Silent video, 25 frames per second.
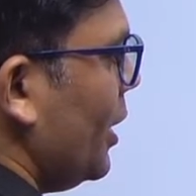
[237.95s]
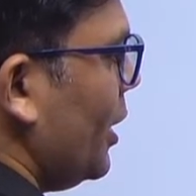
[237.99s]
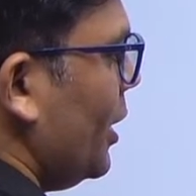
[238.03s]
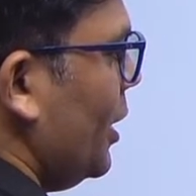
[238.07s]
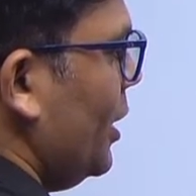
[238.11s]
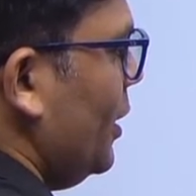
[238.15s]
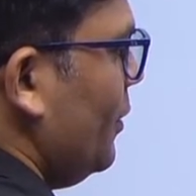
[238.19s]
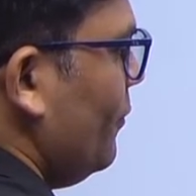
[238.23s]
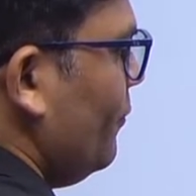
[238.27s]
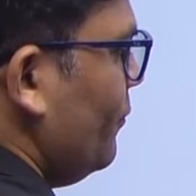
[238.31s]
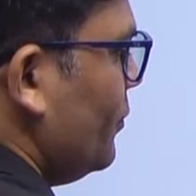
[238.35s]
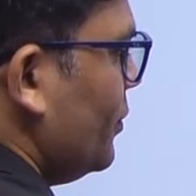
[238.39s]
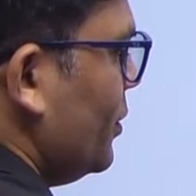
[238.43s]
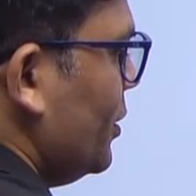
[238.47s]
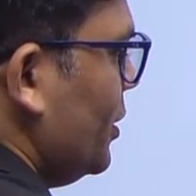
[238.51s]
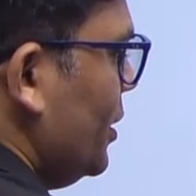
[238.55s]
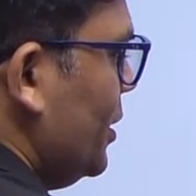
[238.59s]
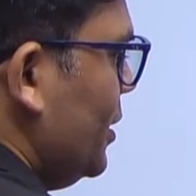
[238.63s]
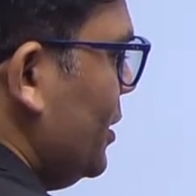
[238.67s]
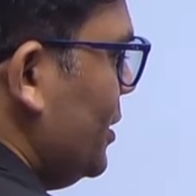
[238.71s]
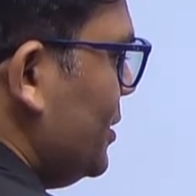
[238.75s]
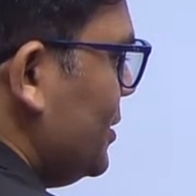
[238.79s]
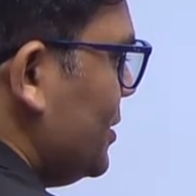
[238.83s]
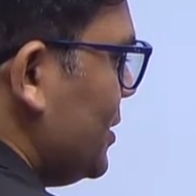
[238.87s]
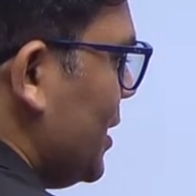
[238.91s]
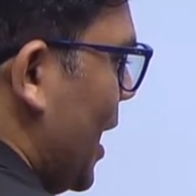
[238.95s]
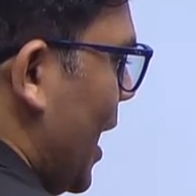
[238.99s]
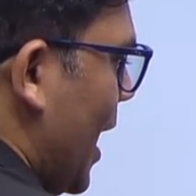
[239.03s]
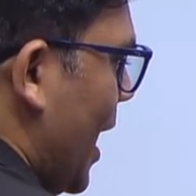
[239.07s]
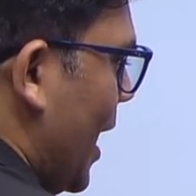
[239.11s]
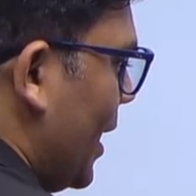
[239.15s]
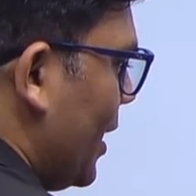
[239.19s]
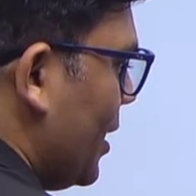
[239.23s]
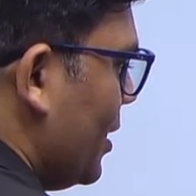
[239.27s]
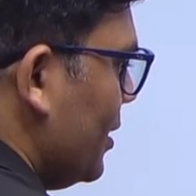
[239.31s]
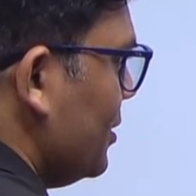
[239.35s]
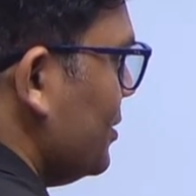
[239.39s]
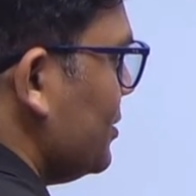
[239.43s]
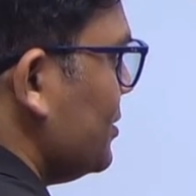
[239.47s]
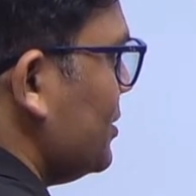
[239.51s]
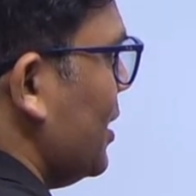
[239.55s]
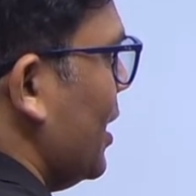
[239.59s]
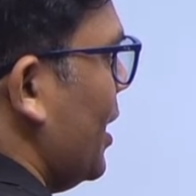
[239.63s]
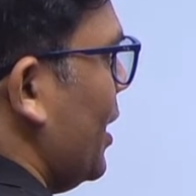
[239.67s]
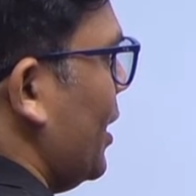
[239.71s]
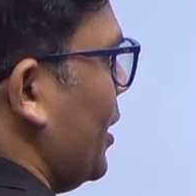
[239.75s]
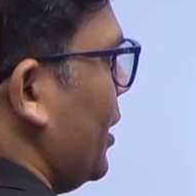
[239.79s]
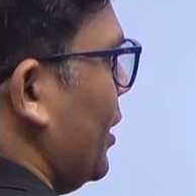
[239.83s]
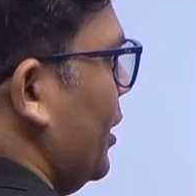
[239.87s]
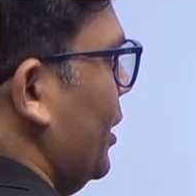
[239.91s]
if these angles
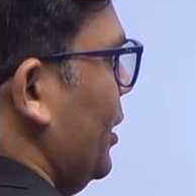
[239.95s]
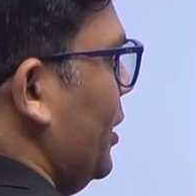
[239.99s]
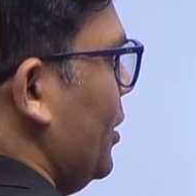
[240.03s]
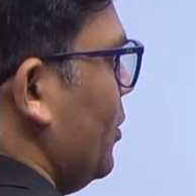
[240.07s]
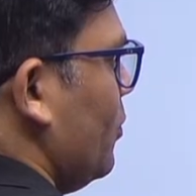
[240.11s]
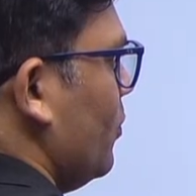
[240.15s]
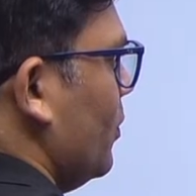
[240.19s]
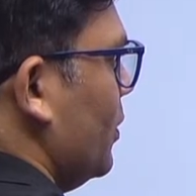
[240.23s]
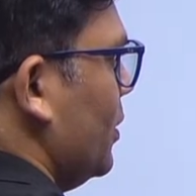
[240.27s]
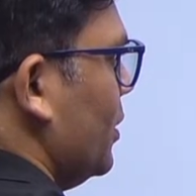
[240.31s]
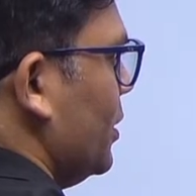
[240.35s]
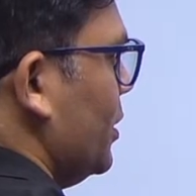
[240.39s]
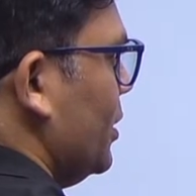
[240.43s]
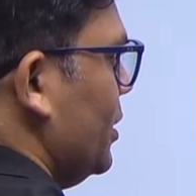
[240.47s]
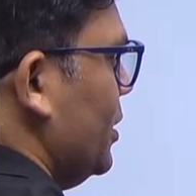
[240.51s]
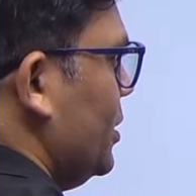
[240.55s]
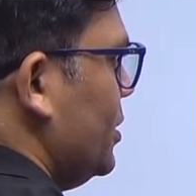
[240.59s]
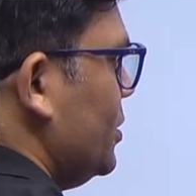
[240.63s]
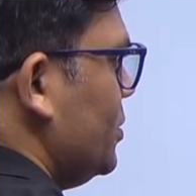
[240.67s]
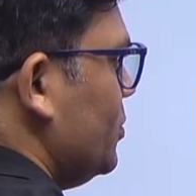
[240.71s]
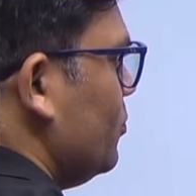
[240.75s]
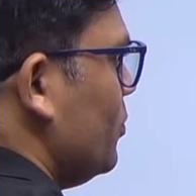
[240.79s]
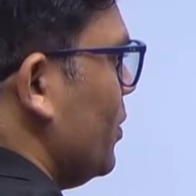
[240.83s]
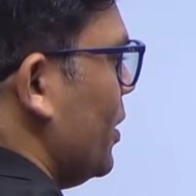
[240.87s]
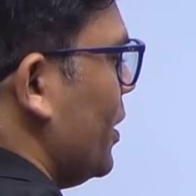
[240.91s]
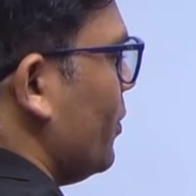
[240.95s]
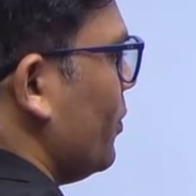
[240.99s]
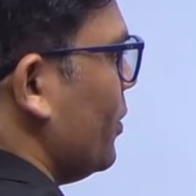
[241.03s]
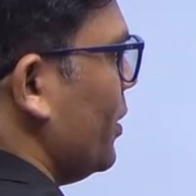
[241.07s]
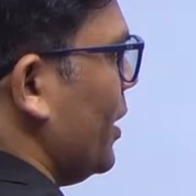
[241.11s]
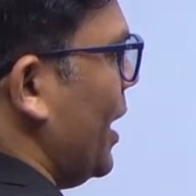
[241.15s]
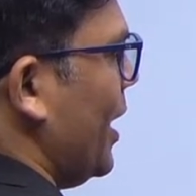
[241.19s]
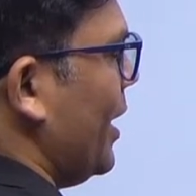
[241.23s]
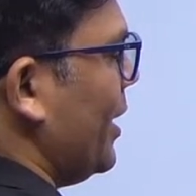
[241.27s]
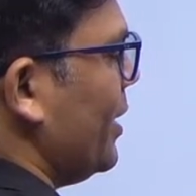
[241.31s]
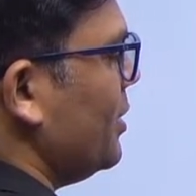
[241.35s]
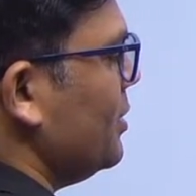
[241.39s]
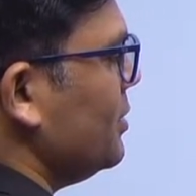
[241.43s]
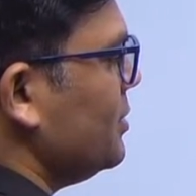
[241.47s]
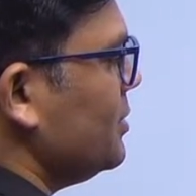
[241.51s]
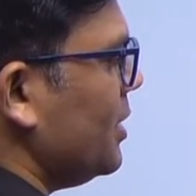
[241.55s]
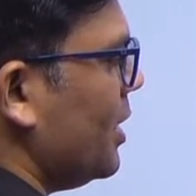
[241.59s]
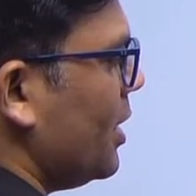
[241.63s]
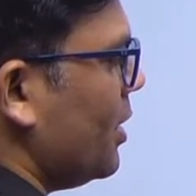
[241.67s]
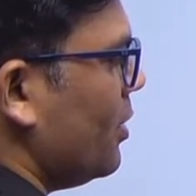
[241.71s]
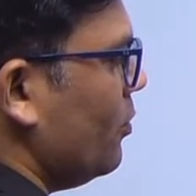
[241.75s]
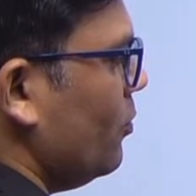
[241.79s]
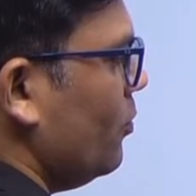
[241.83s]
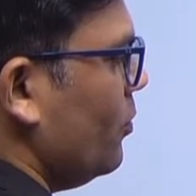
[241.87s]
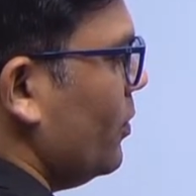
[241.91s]
are equal. These angles
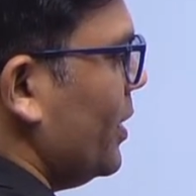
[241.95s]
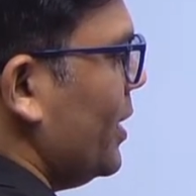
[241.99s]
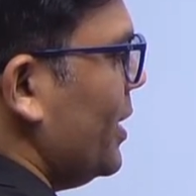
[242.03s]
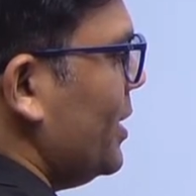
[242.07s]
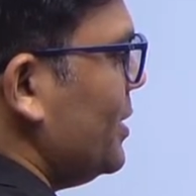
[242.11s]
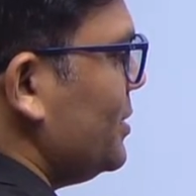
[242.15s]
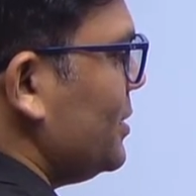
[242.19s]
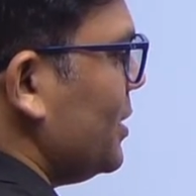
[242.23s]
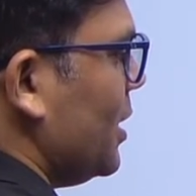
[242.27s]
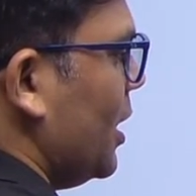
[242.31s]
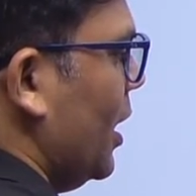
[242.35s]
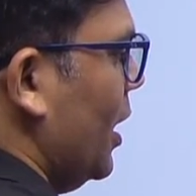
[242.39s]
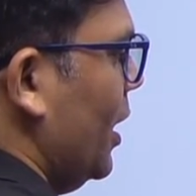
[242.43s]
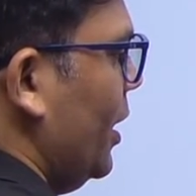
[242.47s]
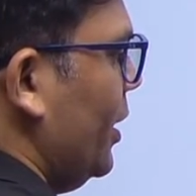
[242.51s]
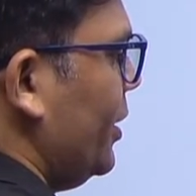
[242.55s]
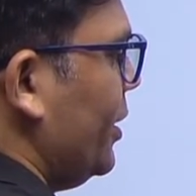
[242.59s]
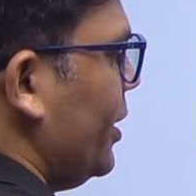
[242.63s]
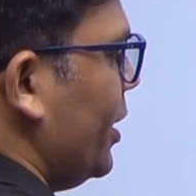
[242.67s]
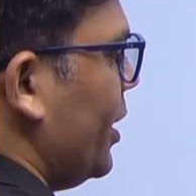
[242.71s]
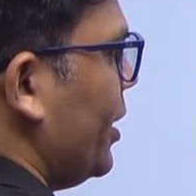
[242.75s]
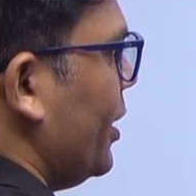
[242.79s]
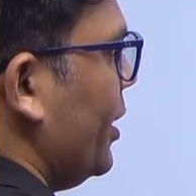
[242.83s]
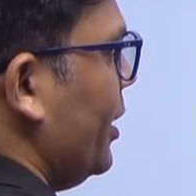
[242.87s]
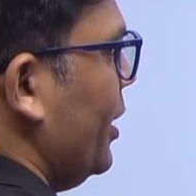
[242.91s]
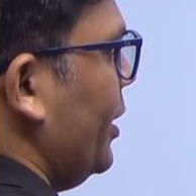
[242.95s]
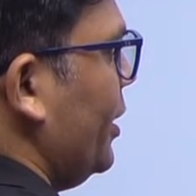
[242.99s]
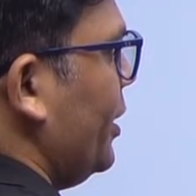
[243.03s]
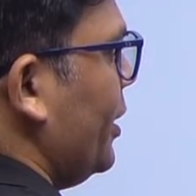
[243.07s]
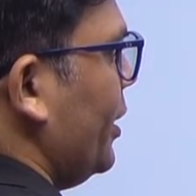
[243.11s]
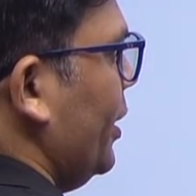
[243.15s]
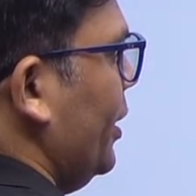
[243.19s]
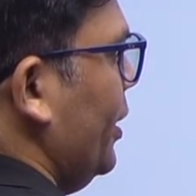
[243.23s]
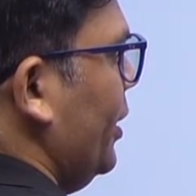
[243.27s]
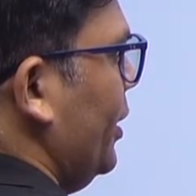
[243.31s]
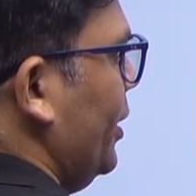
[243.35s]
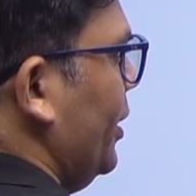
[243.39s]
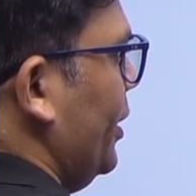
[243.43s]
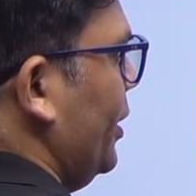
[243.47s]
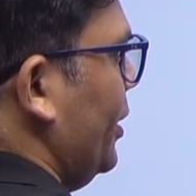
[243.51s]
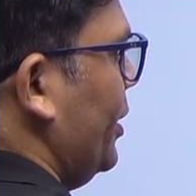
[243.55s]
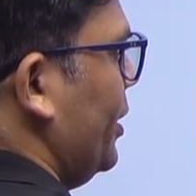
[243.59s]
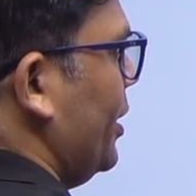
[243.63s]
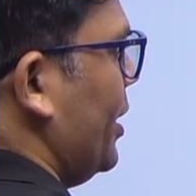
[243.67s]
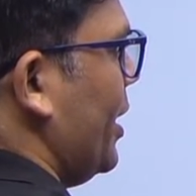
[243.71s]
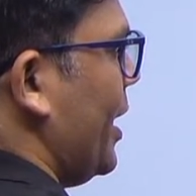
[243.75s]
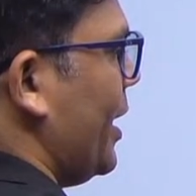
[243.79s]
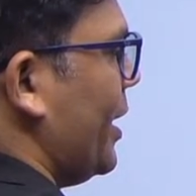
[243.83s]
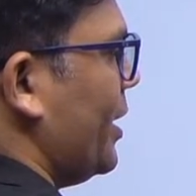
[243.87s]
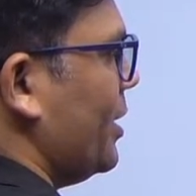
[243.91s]
are known as alternate interior
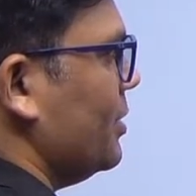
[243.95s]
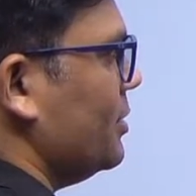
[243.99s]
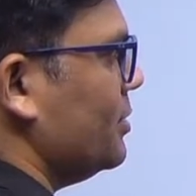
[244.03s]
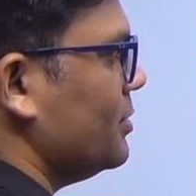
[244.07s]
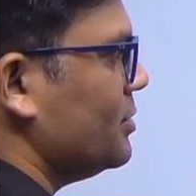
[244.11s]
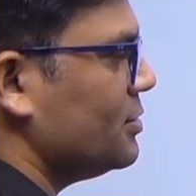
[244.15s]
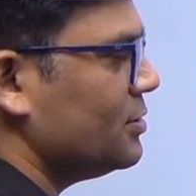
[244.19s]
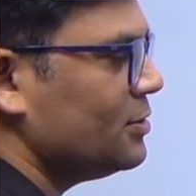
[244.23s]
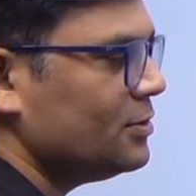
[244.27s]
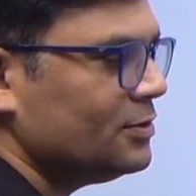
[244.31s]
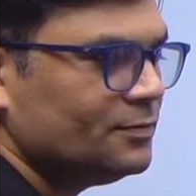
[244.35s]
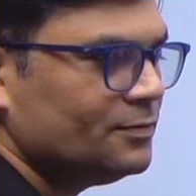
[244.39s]
angles